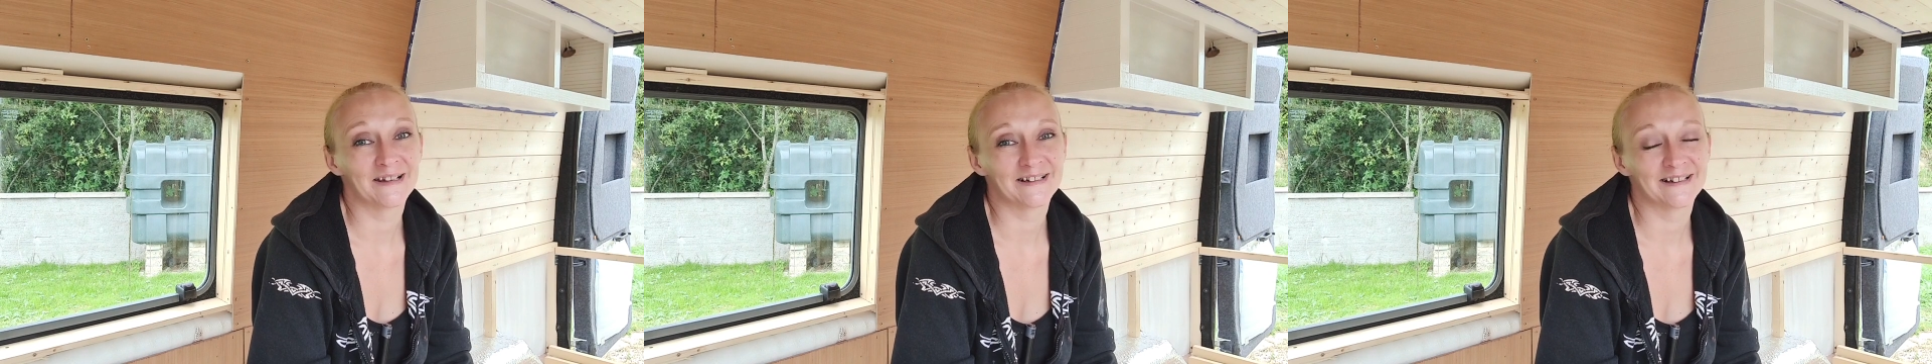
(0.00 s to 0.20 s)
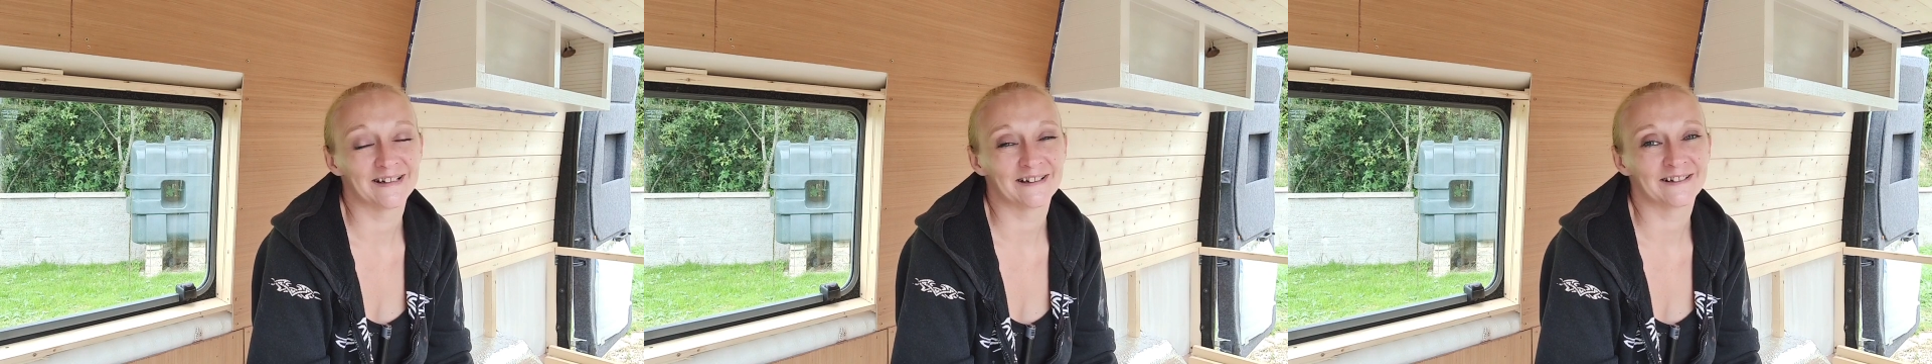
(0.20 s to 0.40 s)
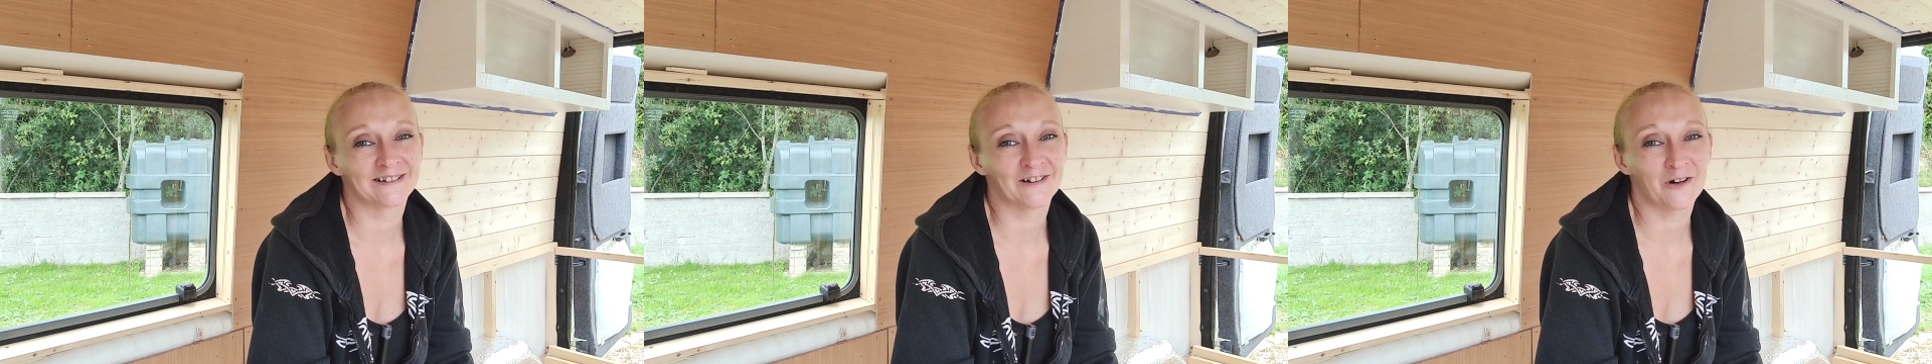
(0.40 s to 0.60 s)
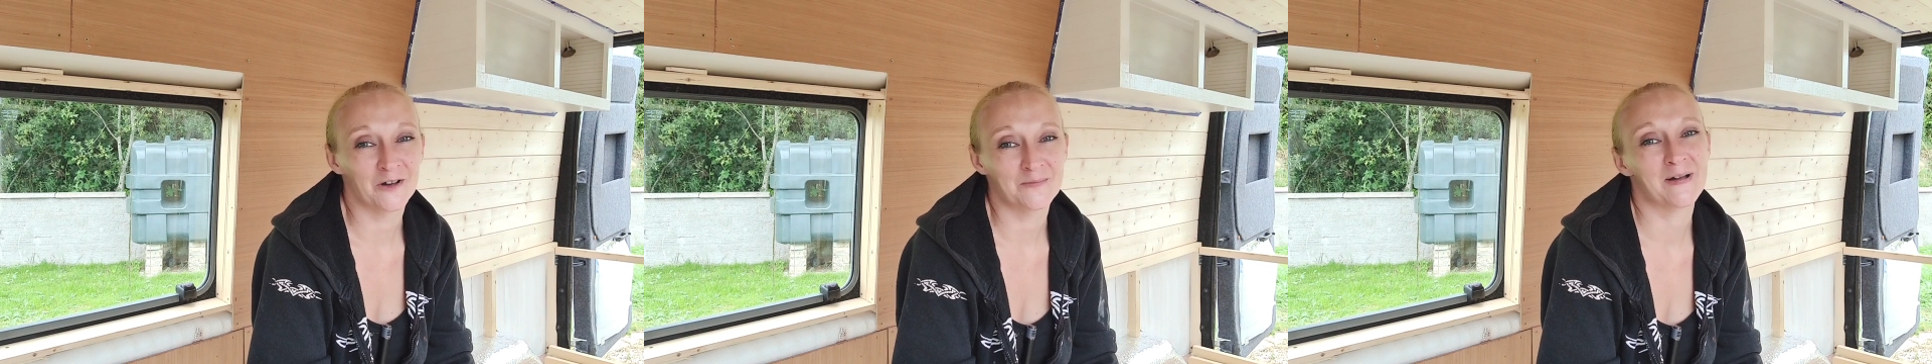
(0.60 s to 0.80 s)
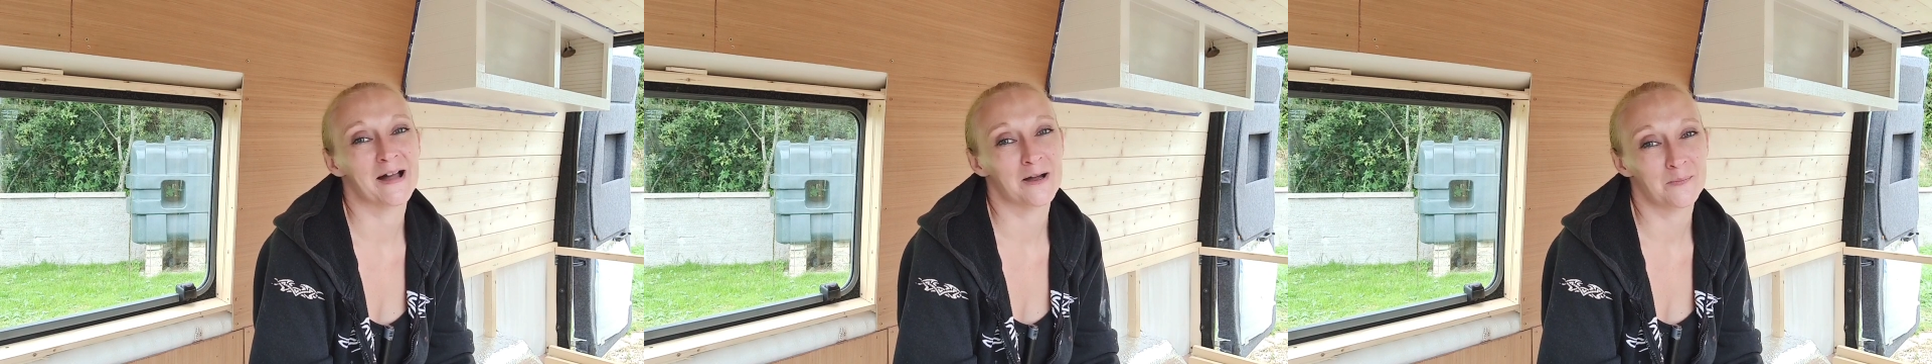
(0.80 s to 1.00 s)
and I'm
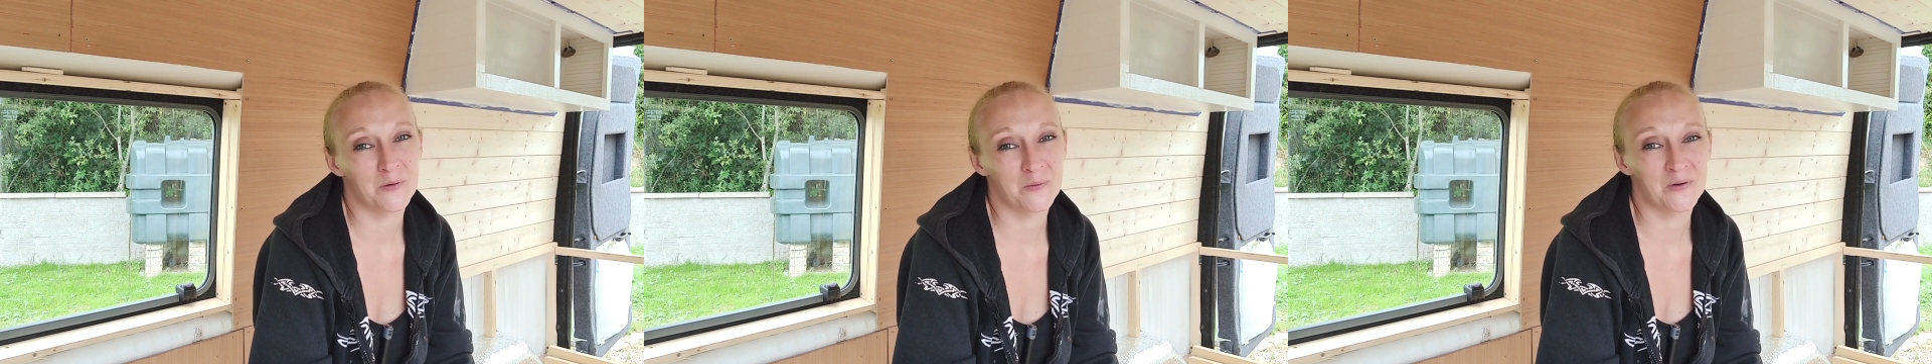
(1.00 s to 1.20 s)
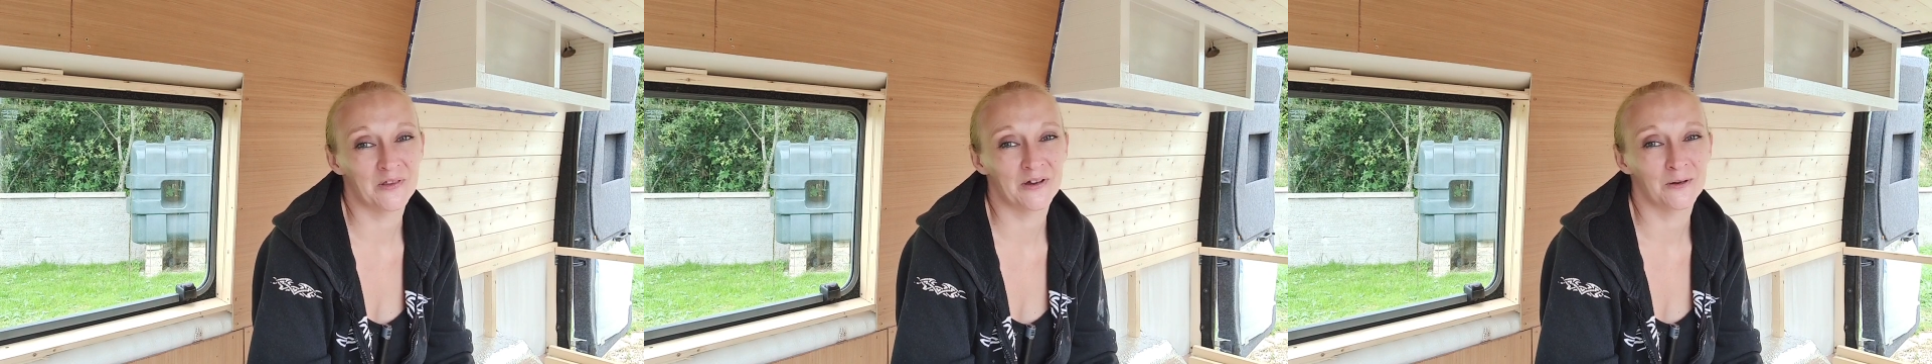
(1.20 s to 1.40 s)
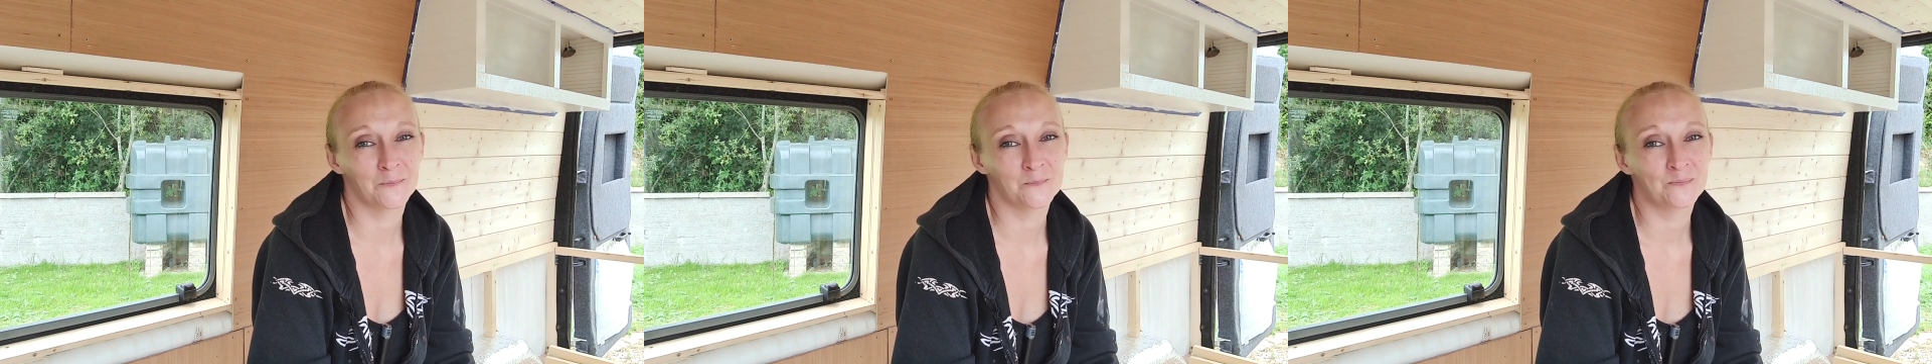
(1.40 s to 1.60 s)
happy with it.